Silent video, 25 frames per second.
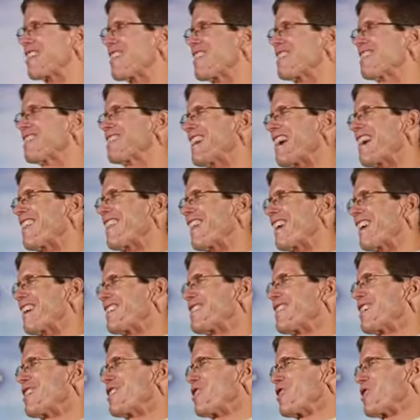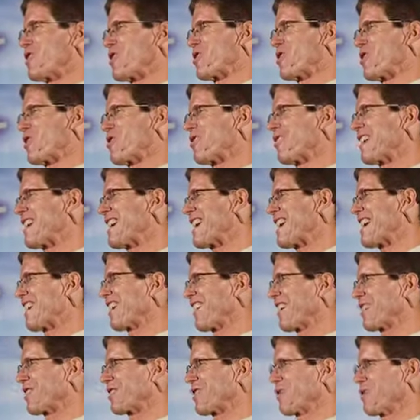is he that is in you than he
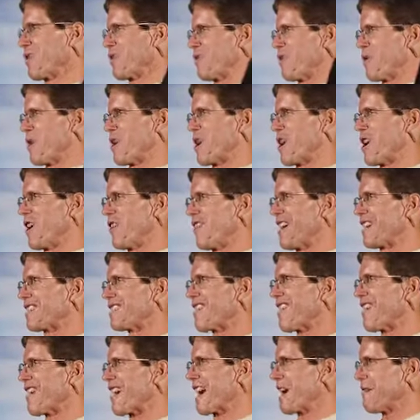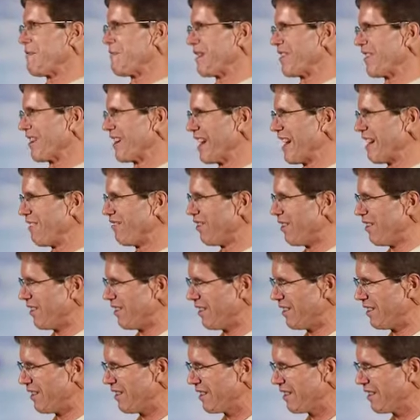that is in the world. That's our enemy, the devil.
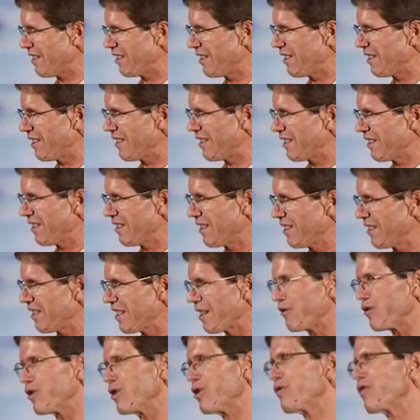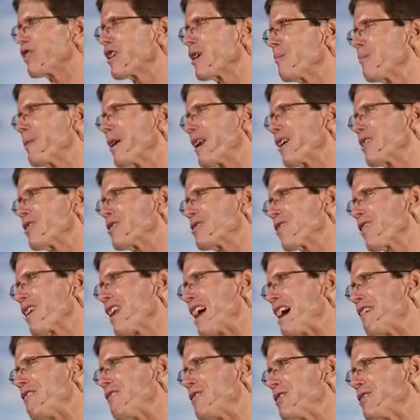If you've committed your
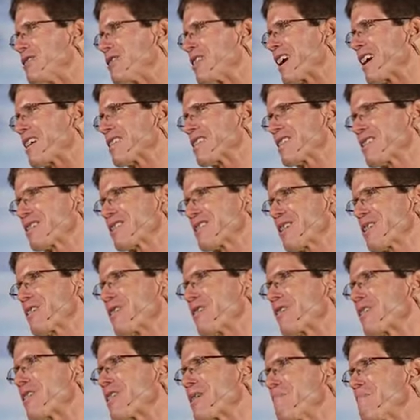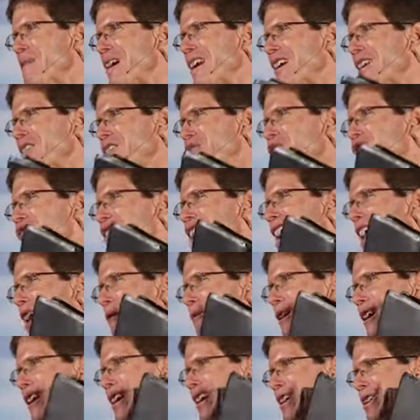life to Jesus and you're committed to
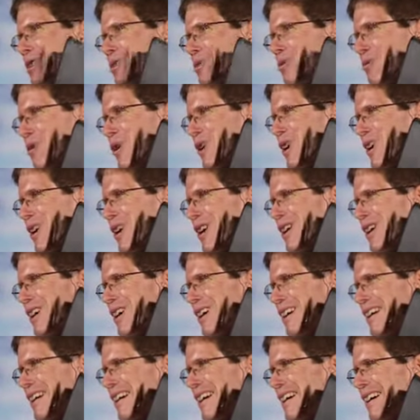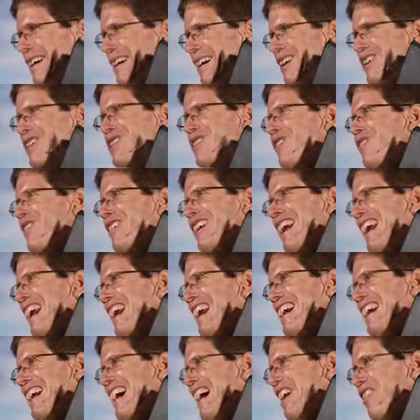following his word, you
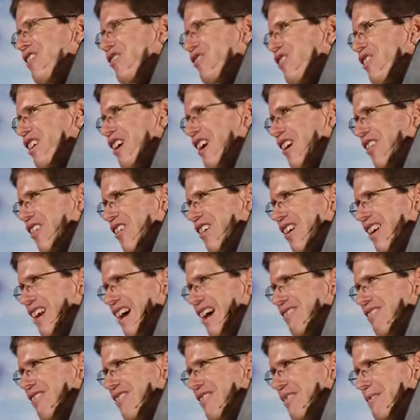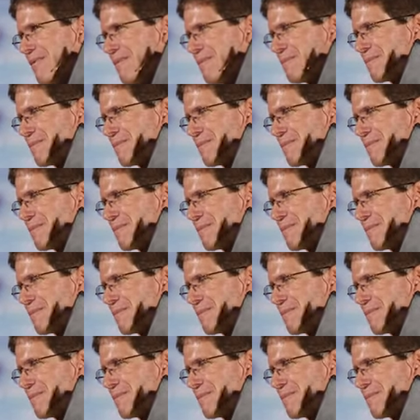need not fear the devil.